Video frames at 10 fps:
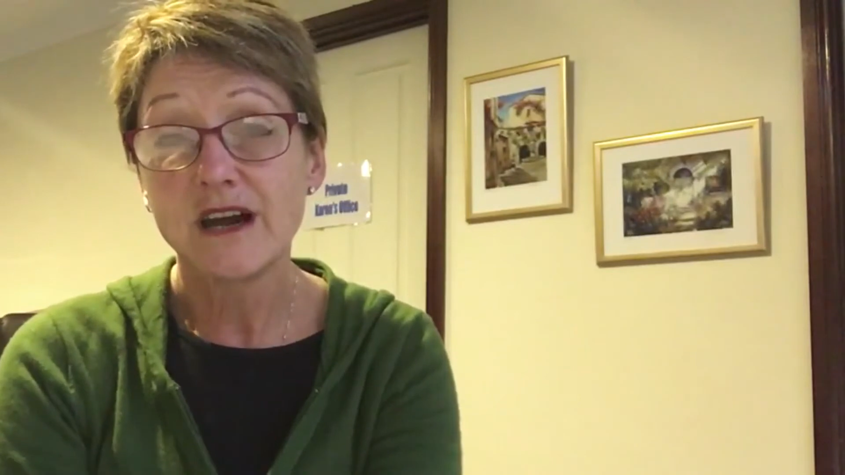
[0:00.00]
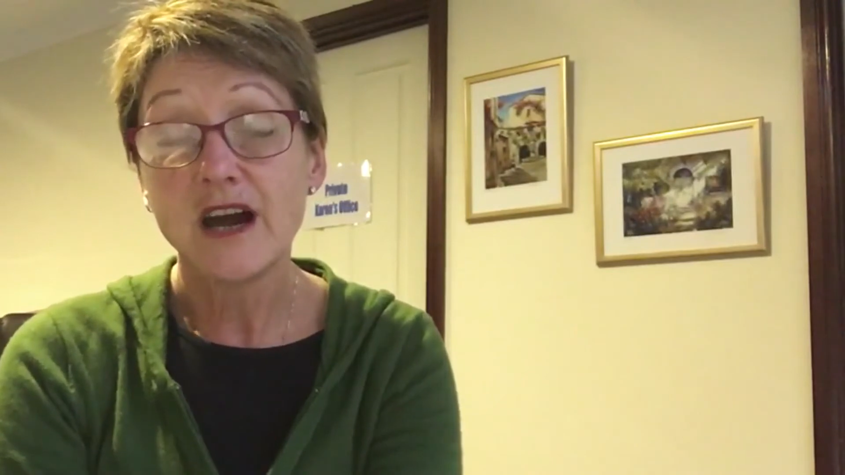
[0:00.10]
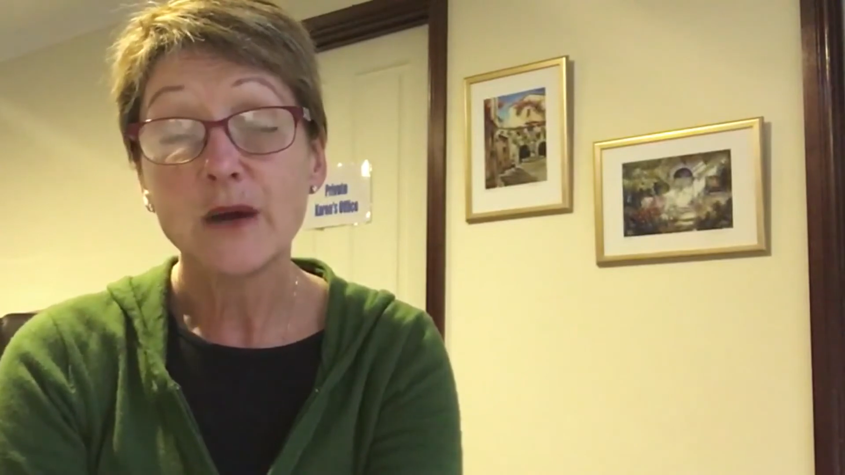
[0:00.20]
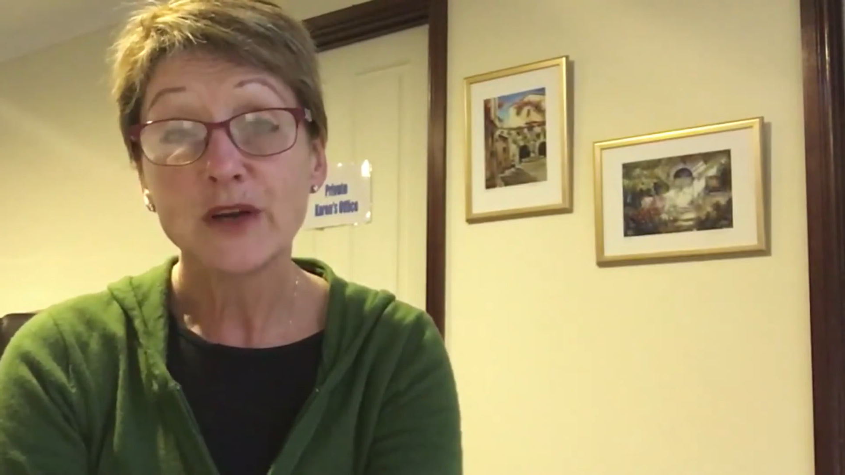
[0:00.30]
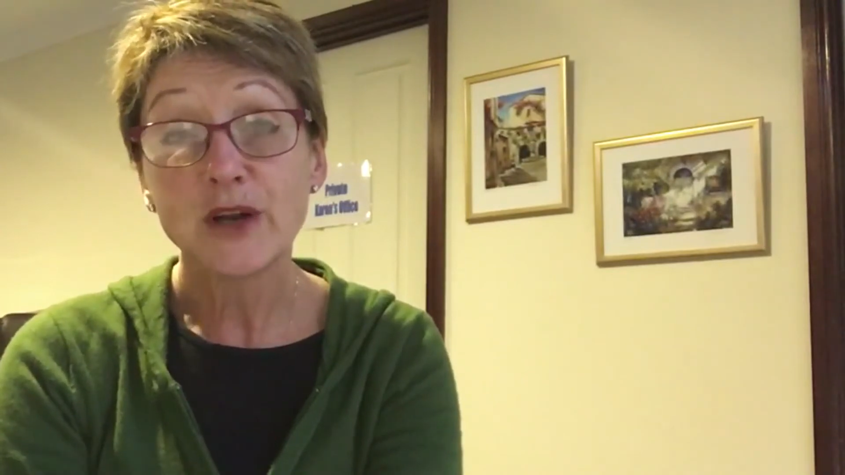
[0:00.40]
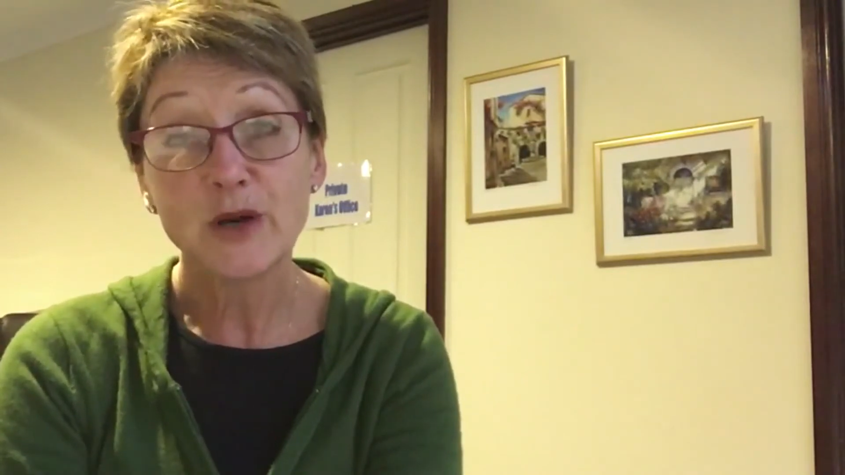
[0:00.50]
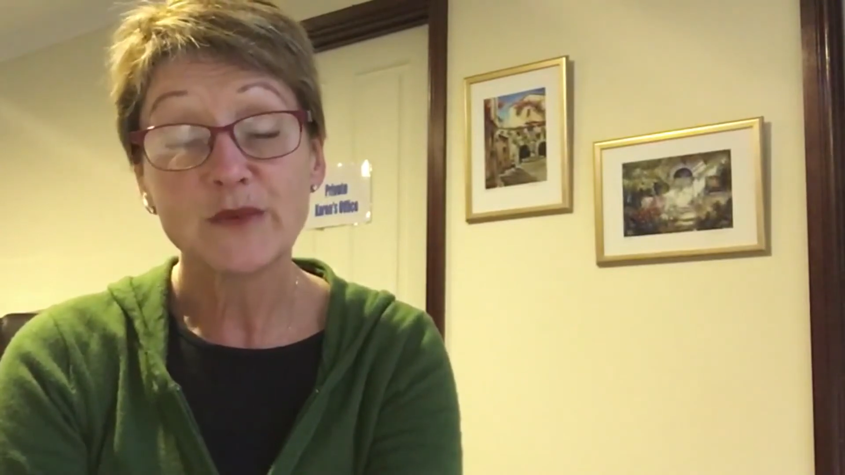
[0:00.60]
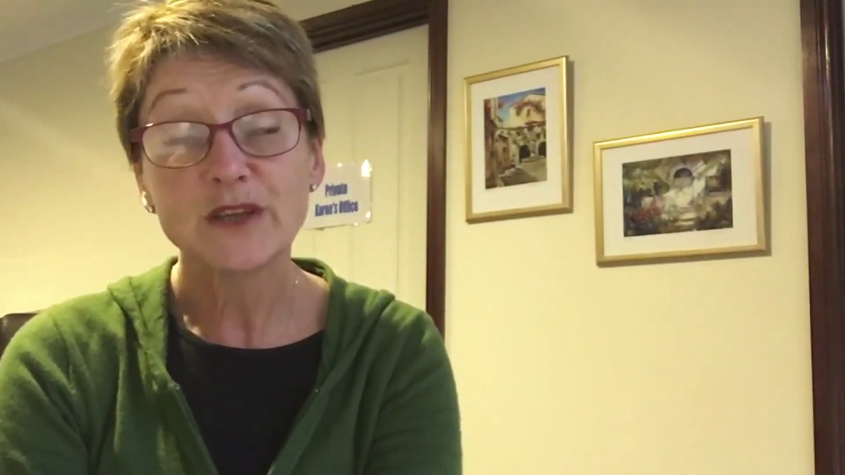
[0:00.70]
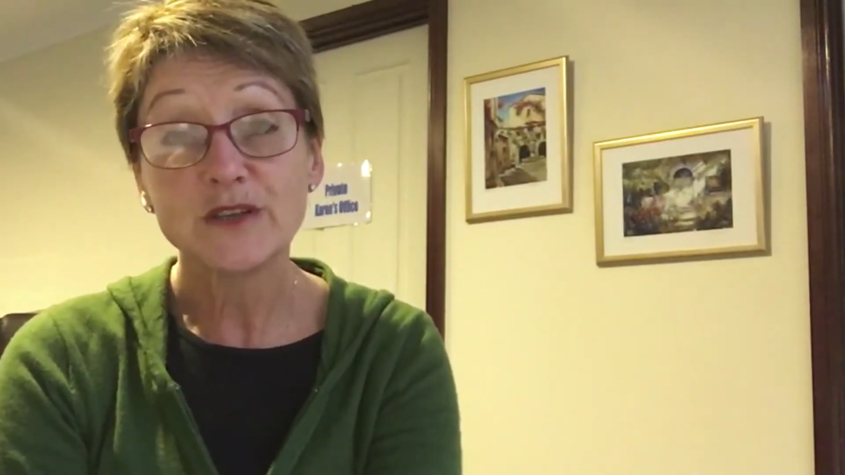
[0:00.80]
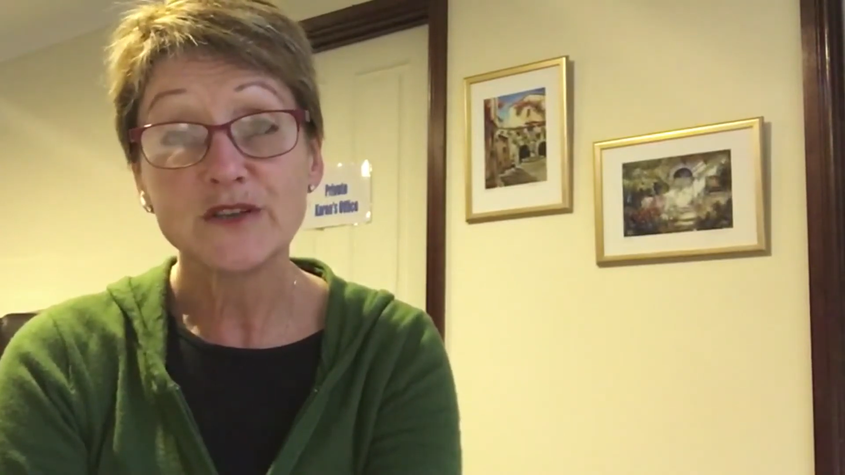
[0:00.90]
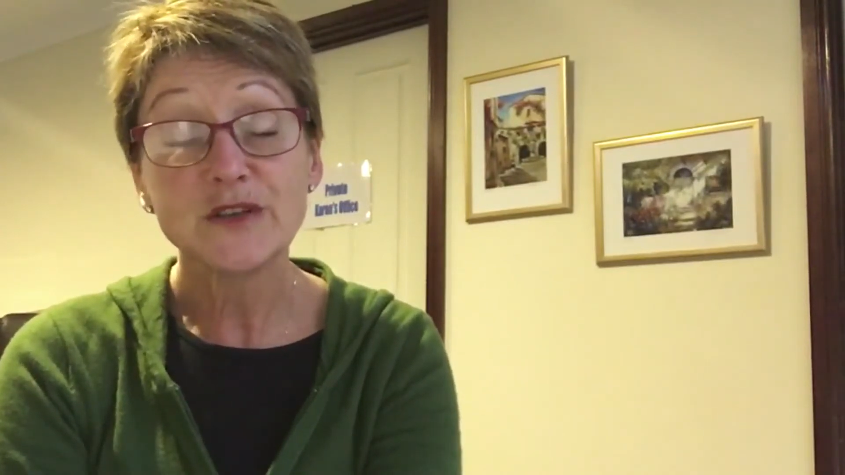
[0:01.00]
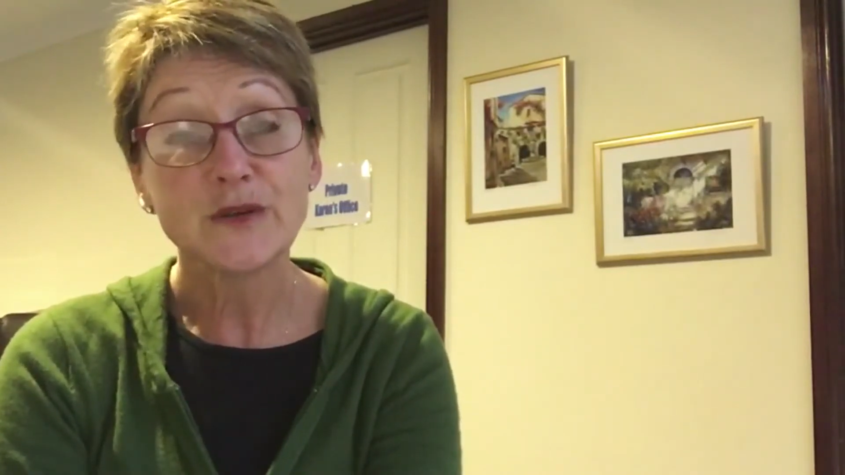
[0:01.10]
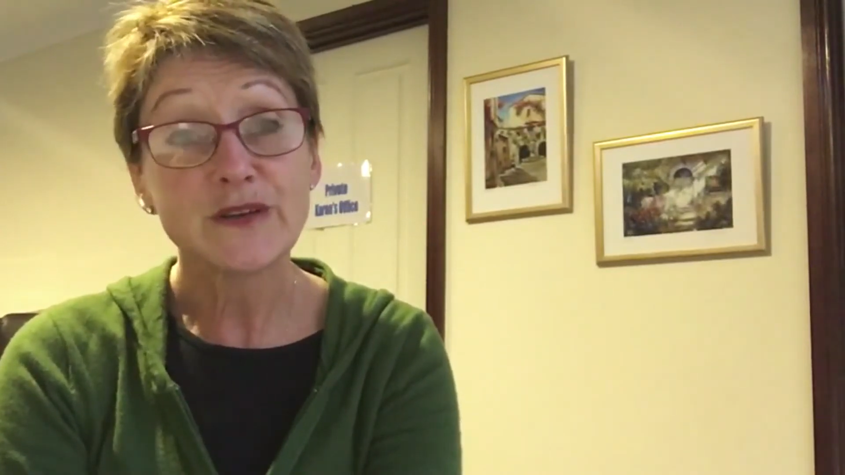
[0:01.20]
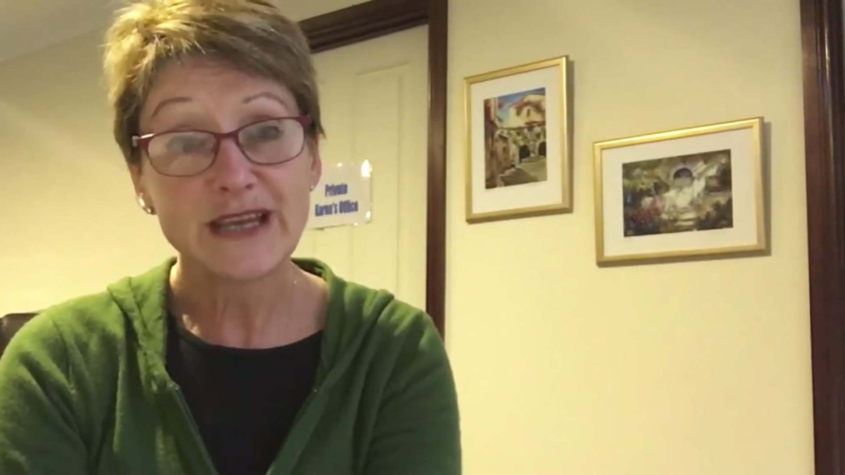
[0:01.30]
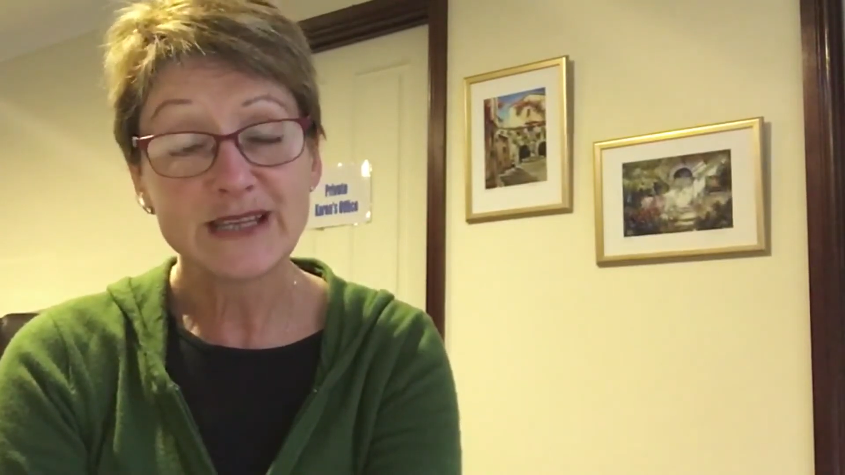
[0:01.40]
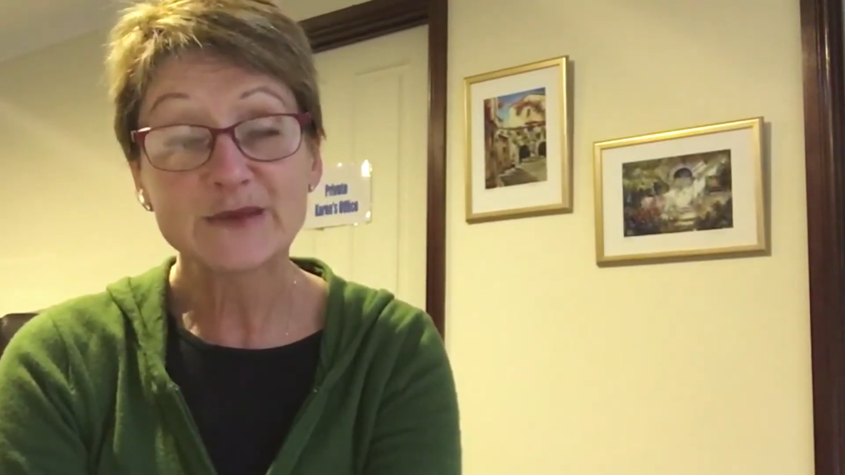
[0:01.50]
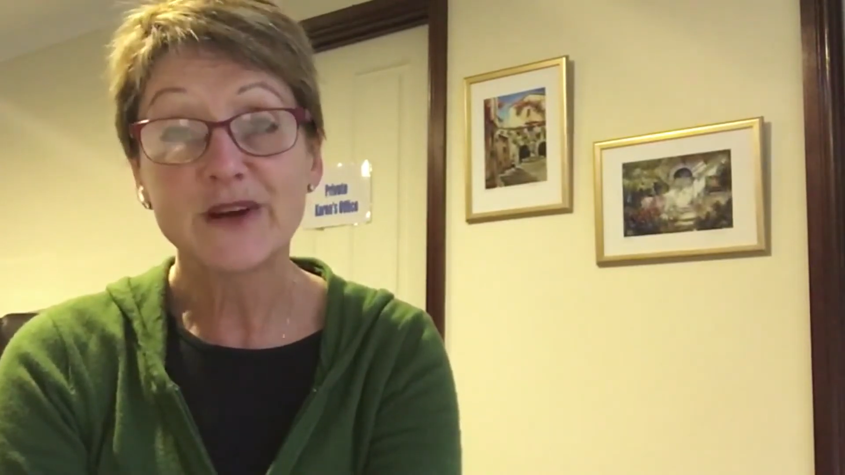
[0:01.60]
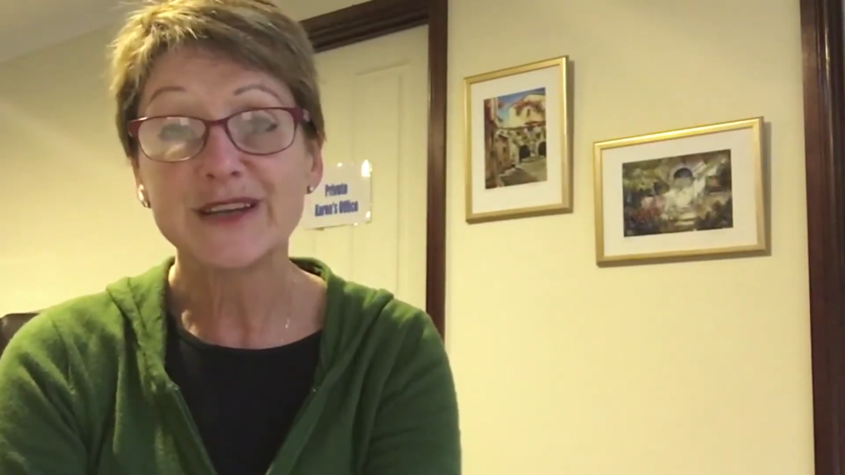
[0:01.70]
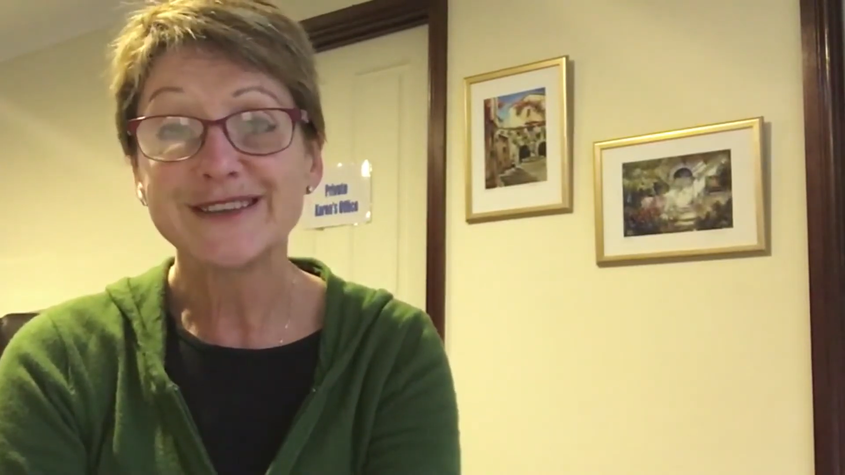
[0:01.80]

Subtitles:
I would hope that you do, and that's why you're